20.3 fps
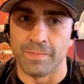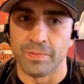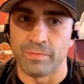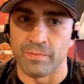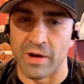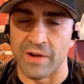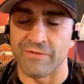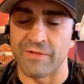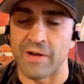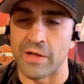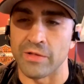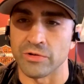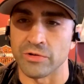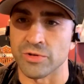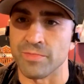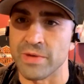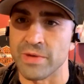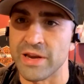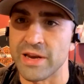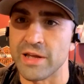My father's
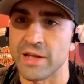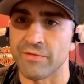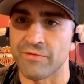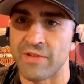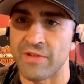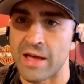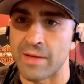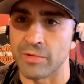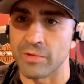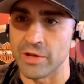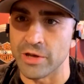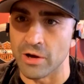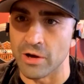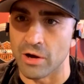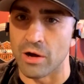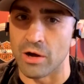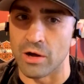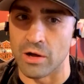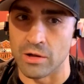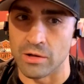immediate family,
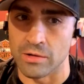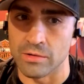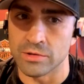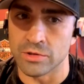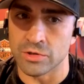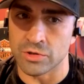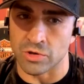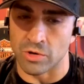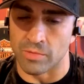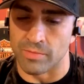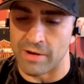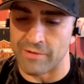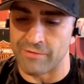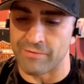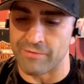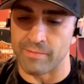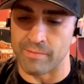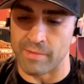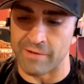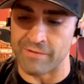so
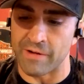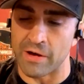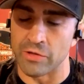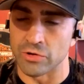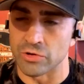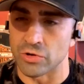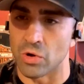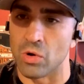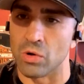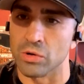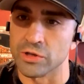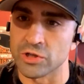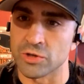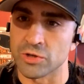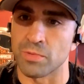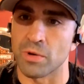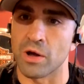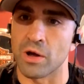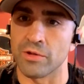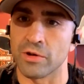my father's oldest
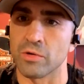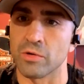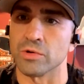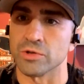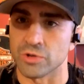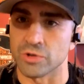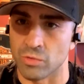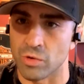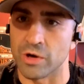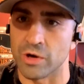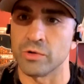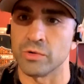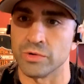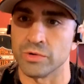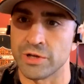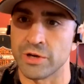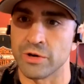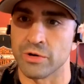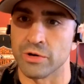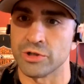brother was the one who was
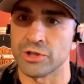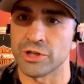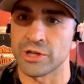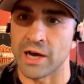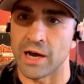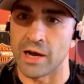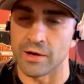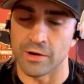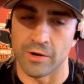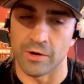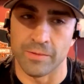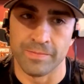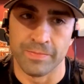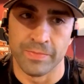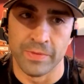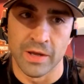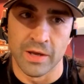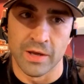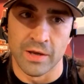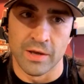here in Chicago.
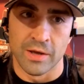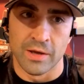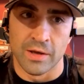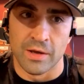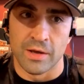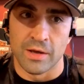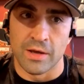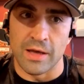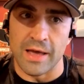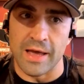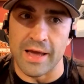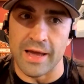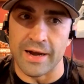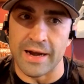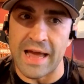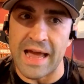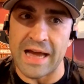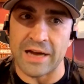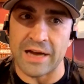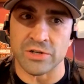And
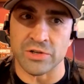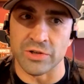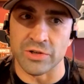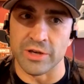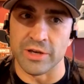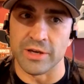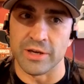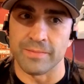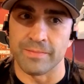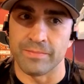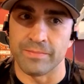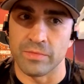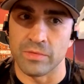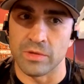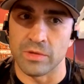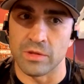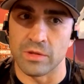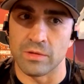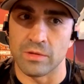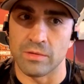actually,
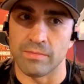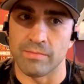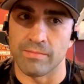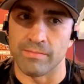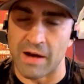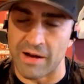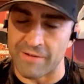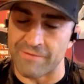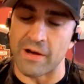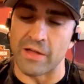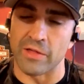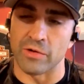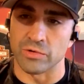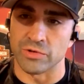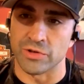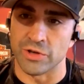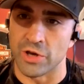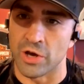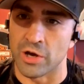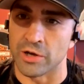my father was
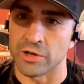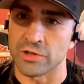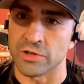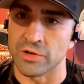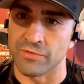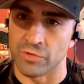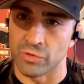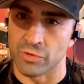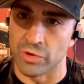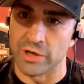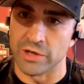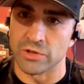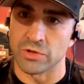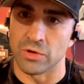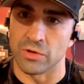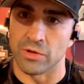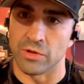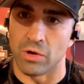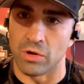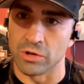the youngest of three. So
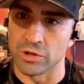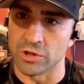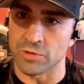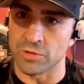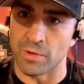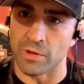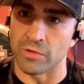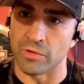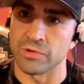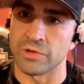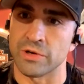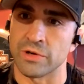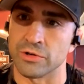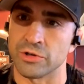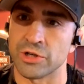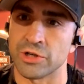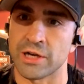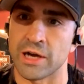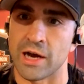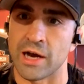the oldest brother was here in
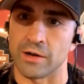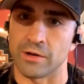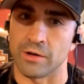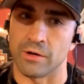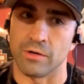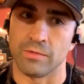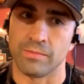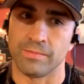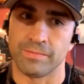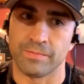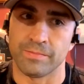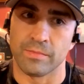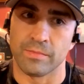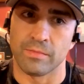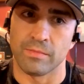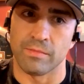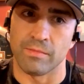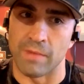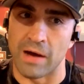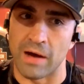Chicago.
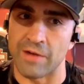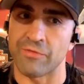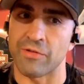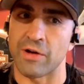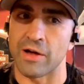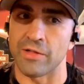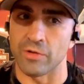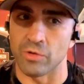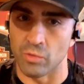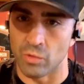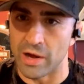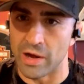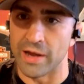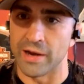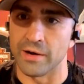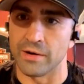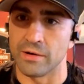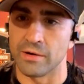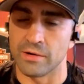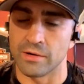My father went
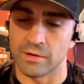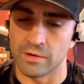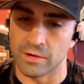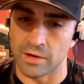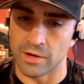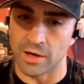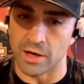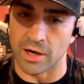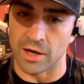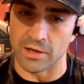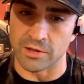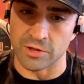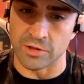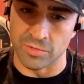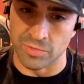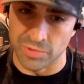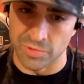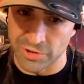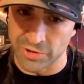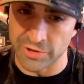to the
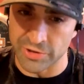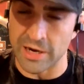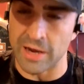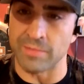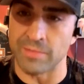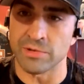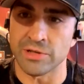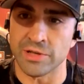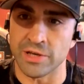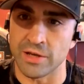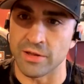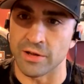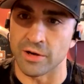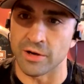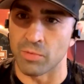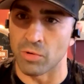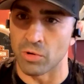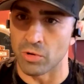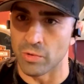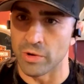Brazilian embassy, then to
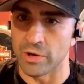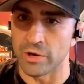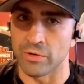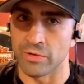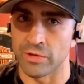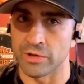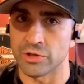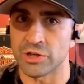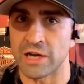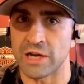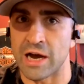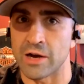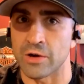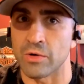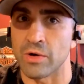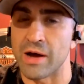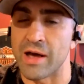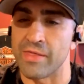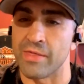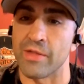Puerto Rico, then Chicago.
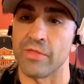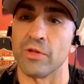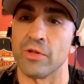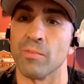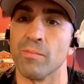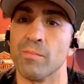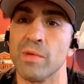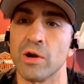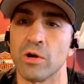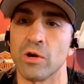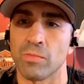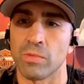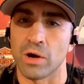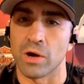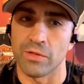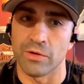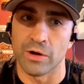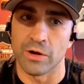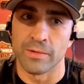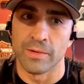And then their middle
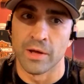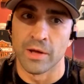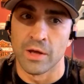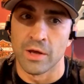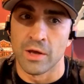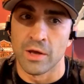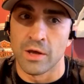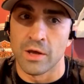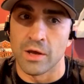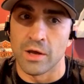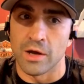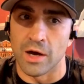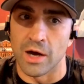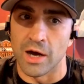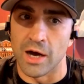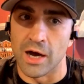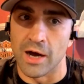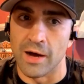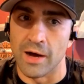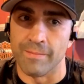brother,
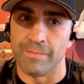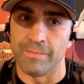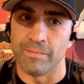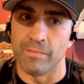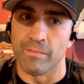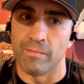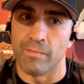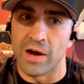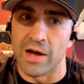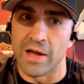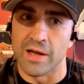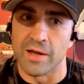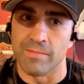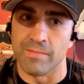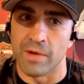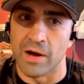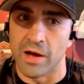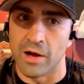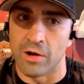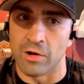my
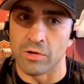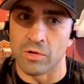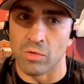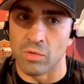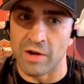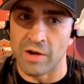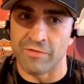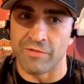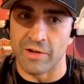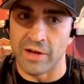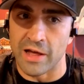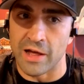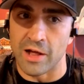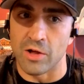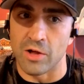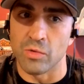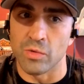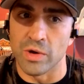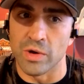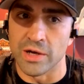uncle
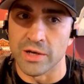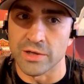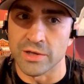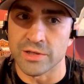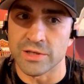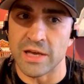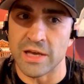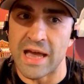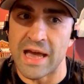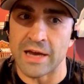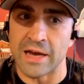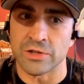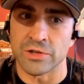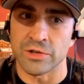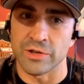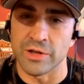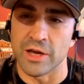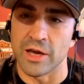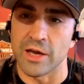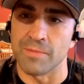Rafael, was
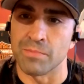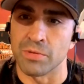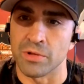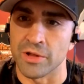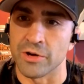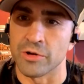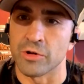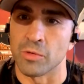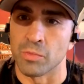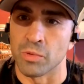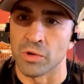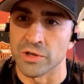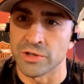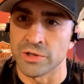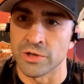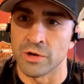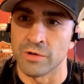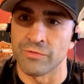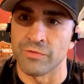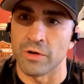actually a political
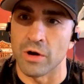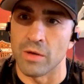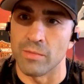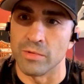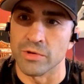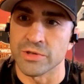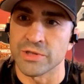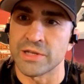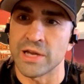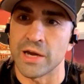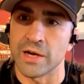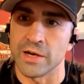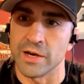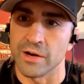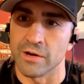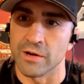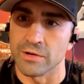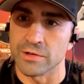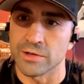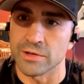prisoner for almost 10
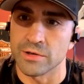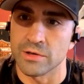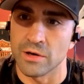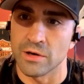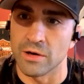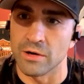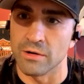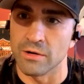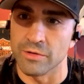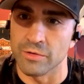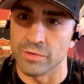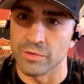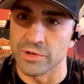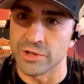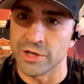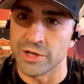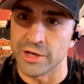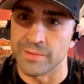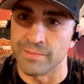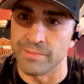years under the
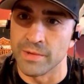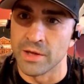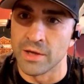regime.